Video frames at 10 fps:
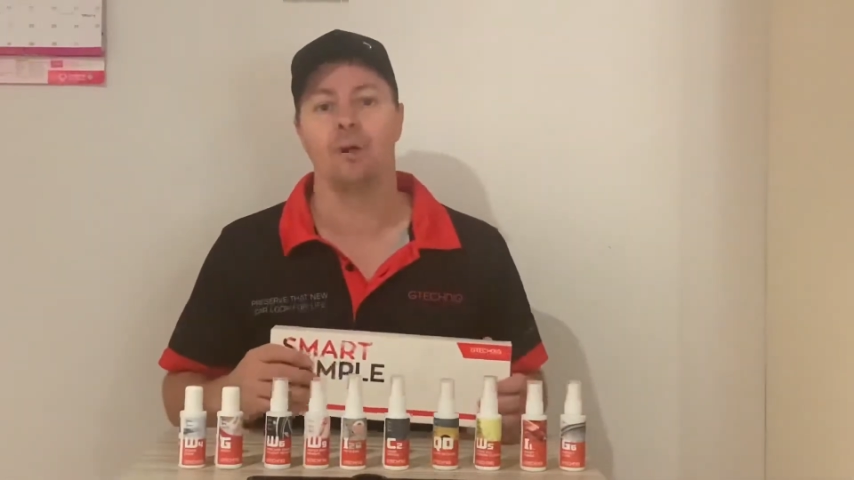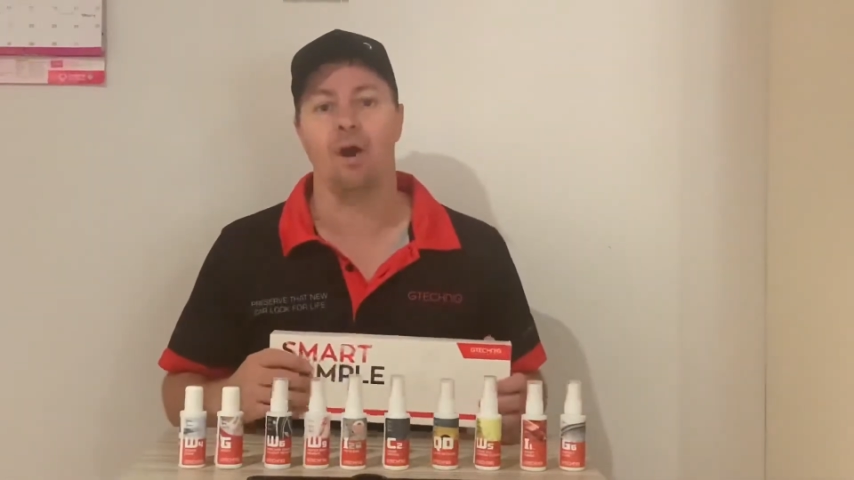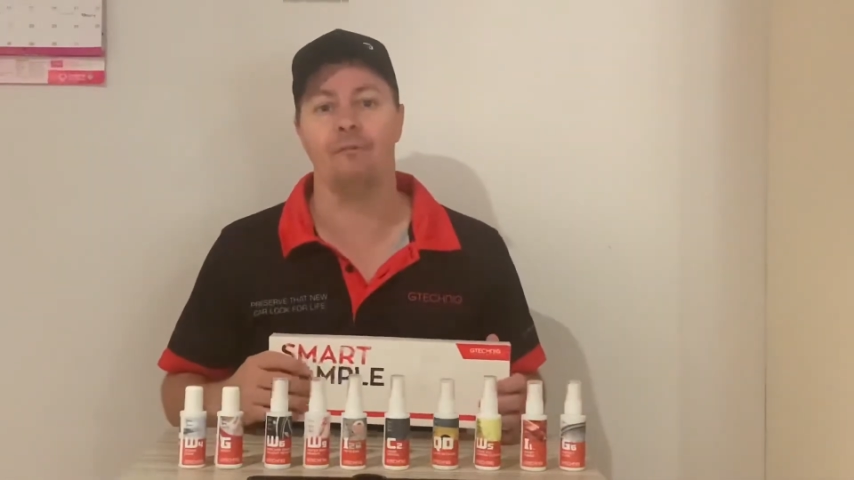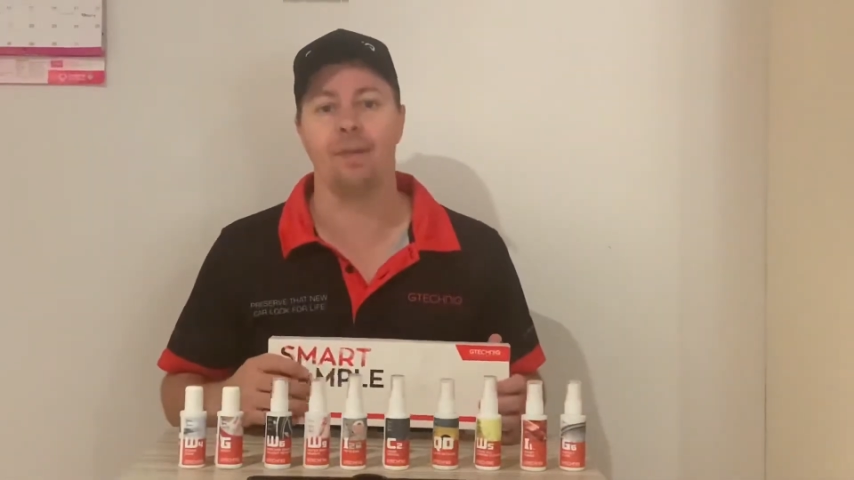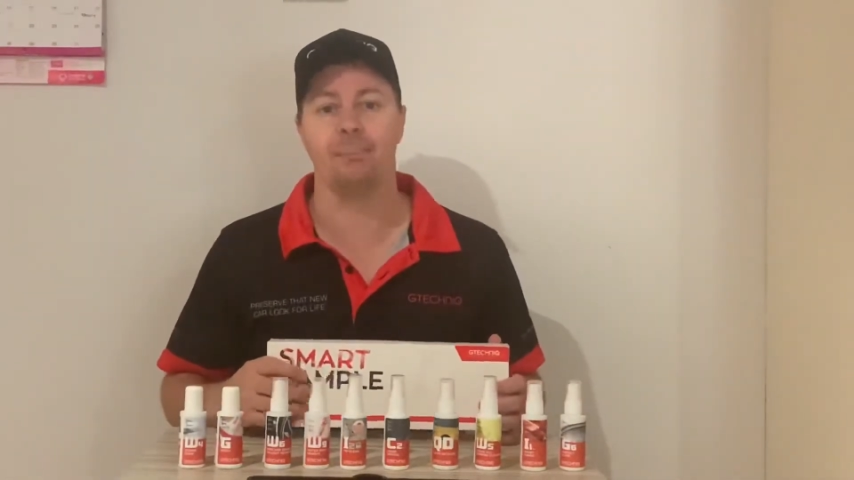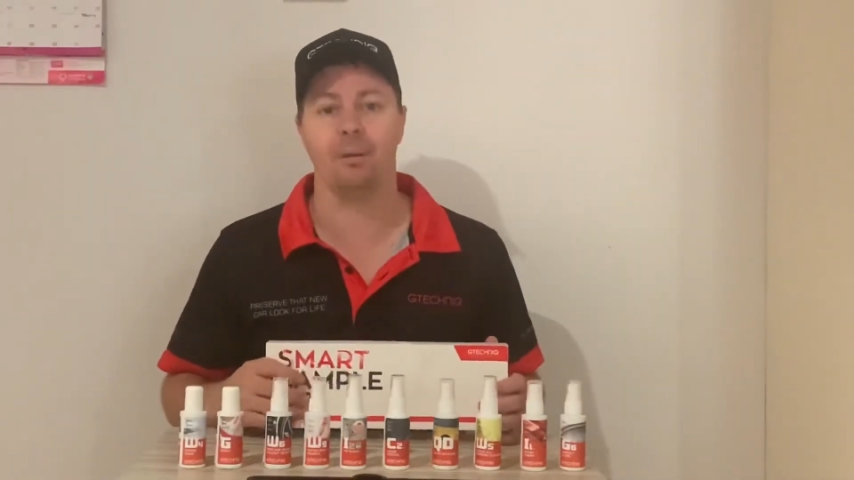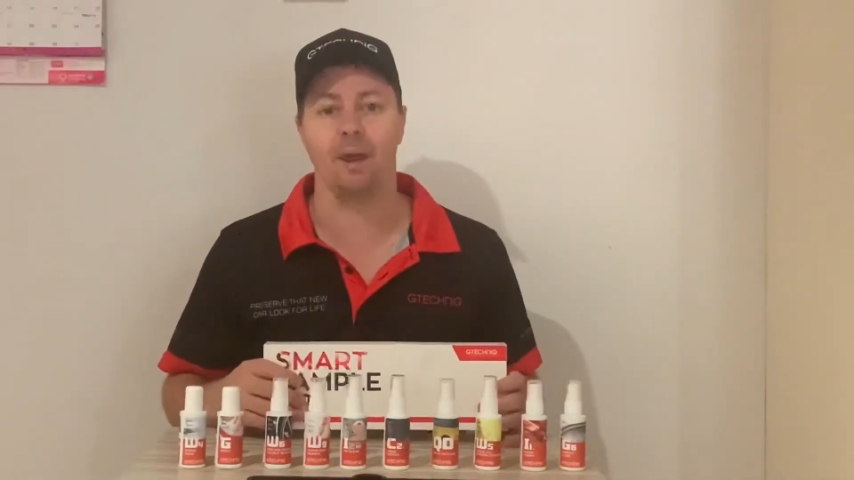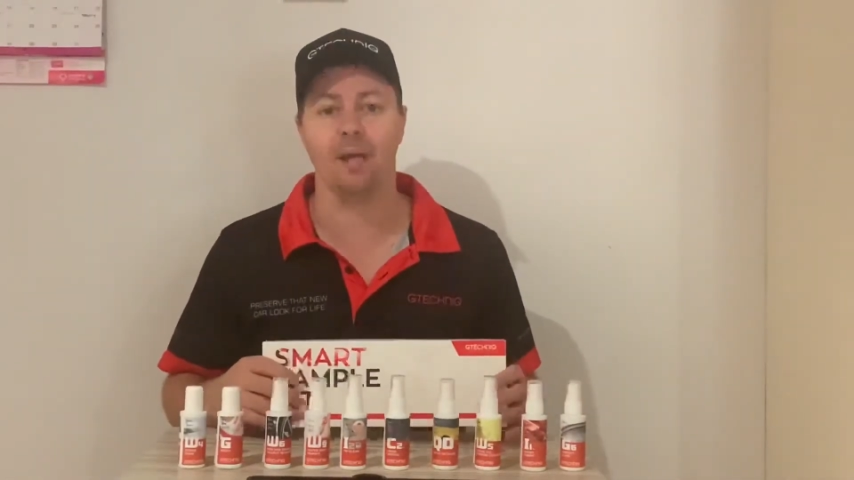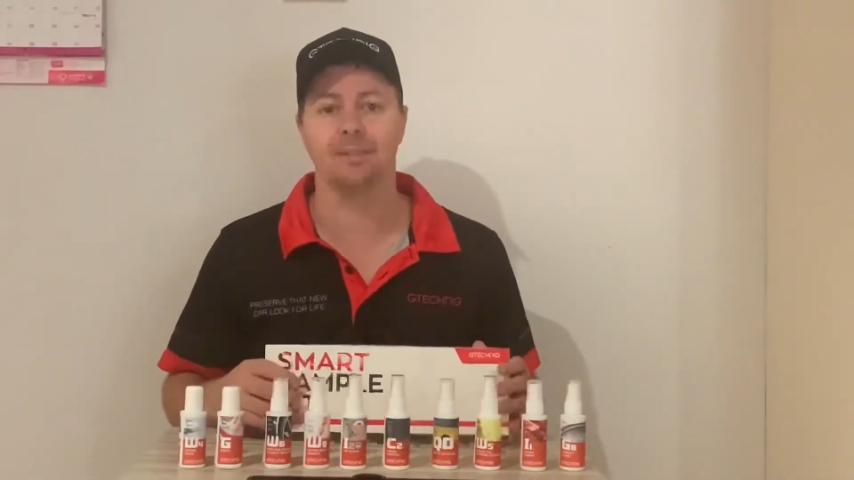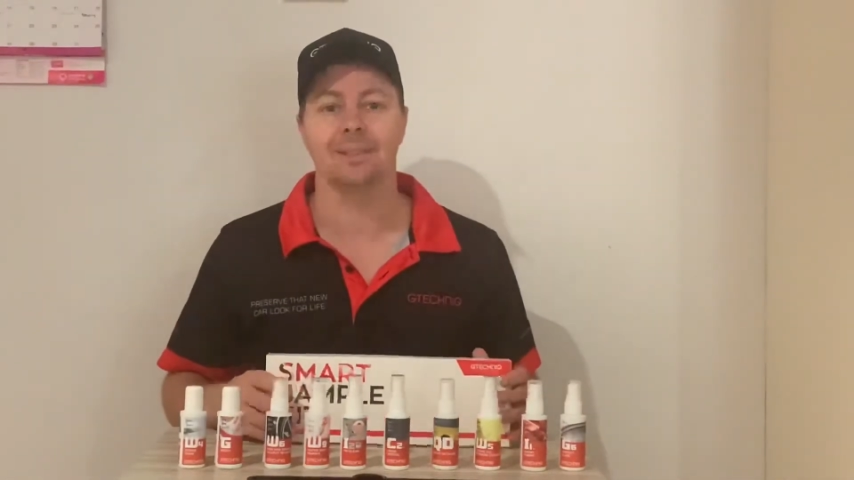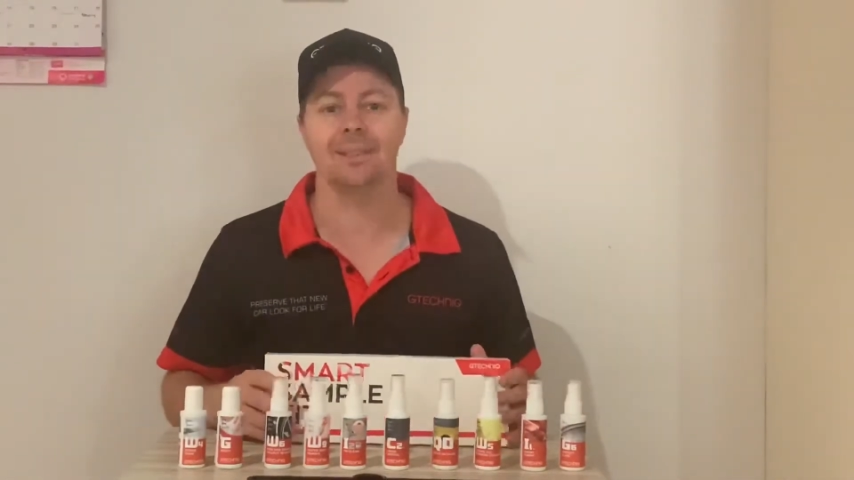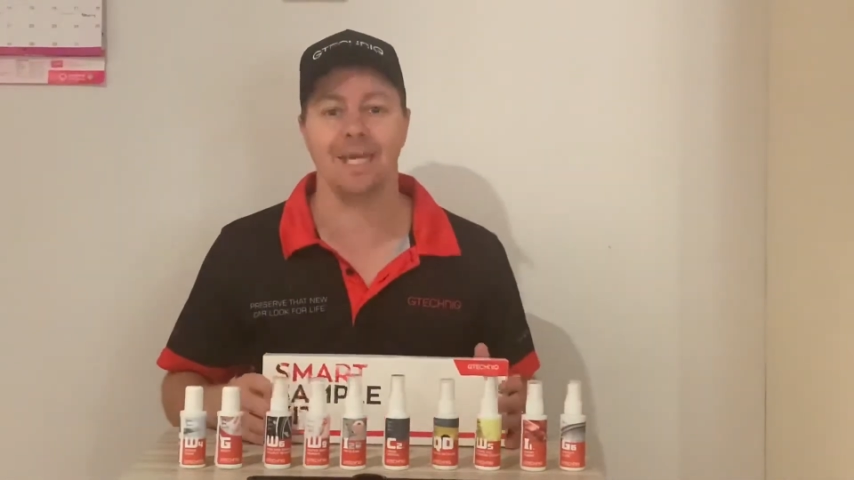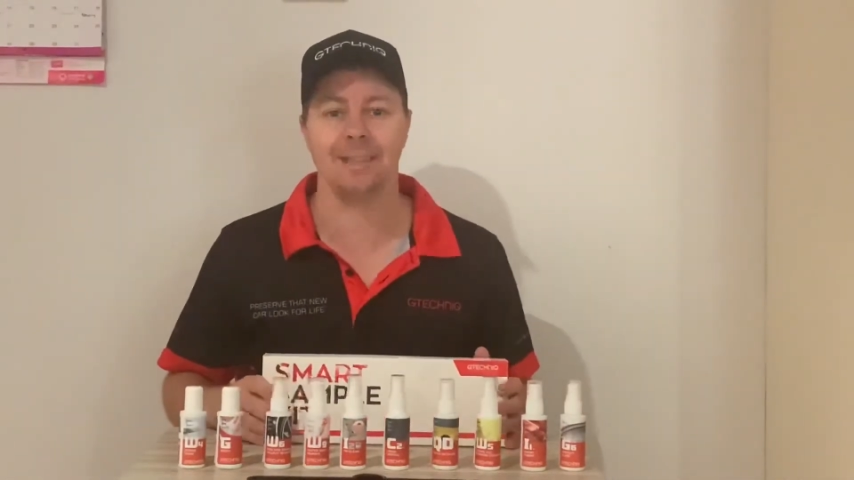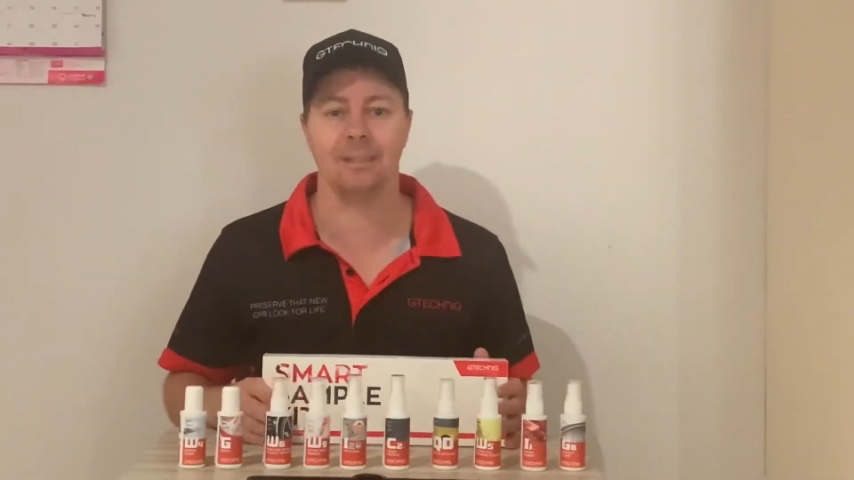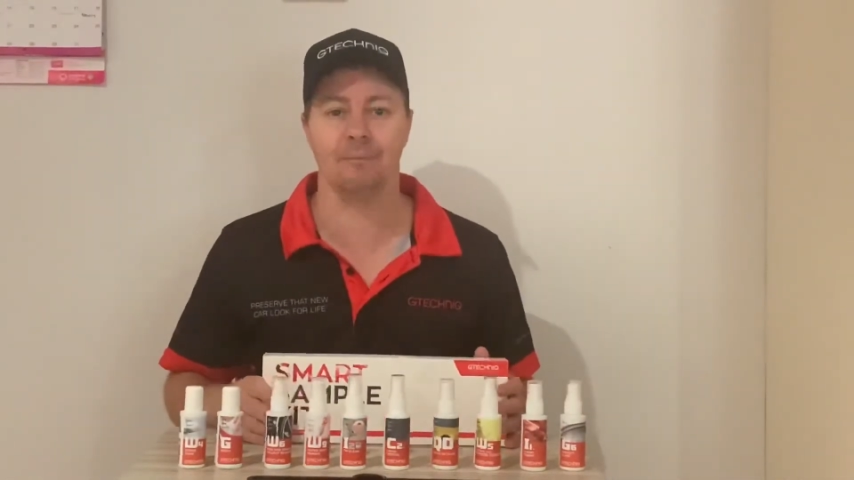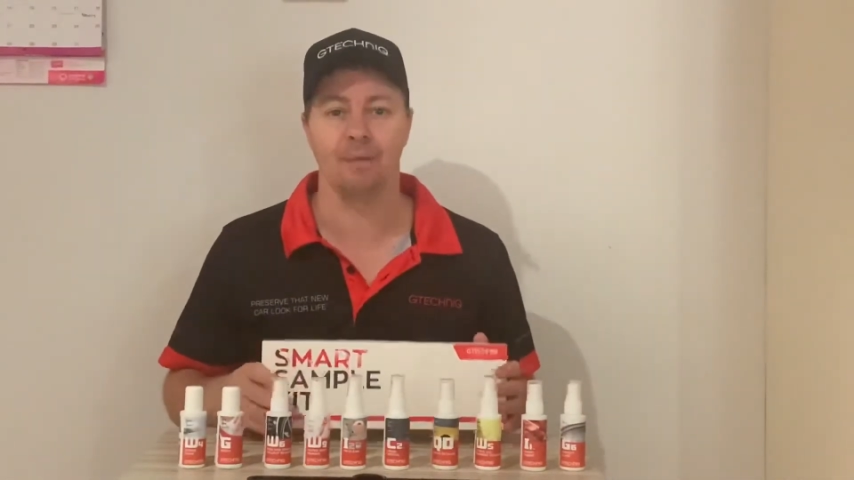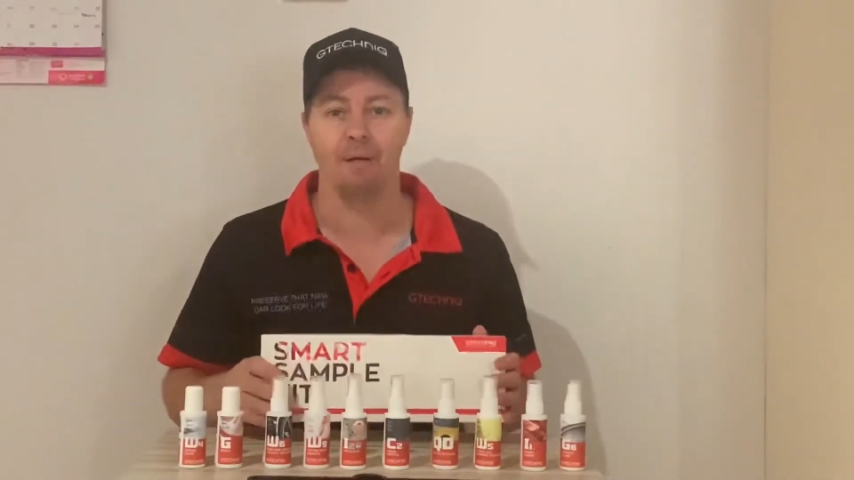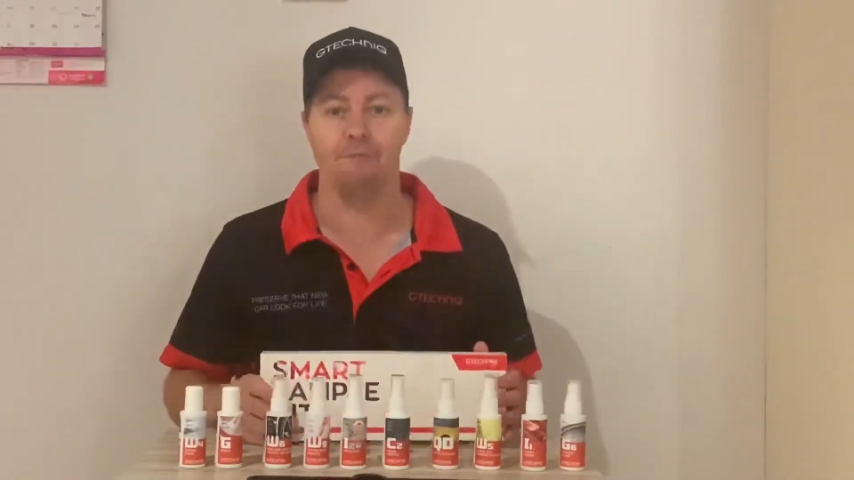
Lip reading: of their products, test them,